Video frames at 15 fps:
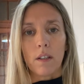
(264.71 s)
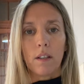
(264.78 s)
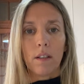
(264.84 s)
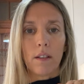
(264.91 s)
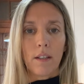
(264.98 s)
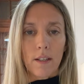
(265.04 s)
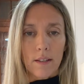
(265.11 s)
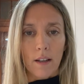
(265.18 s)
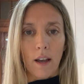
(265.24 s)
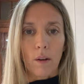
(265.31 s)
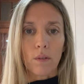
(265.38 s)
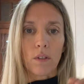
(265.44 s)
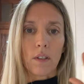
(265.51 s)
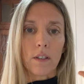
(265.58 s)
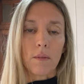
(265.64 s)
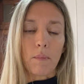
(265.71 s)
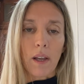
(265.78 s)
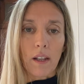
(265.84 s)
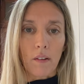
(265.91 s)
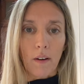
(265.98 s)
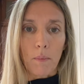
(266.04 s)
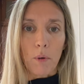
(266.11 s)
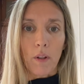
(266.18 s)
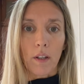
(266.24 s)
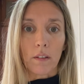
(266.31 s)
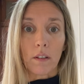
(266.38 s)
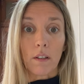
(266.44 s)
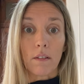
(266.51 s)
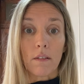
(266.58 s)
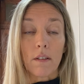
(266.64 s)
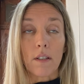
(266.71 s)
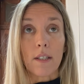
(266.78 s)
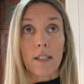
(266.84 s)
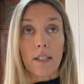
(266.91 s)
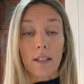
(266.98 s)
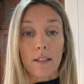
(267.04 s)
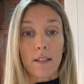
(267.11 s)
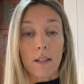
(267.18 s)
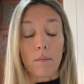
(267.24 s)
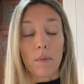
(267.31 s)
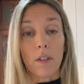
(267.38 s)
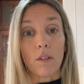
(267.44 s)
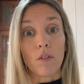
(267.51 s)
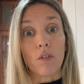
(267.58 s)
In this house is my reproductive system.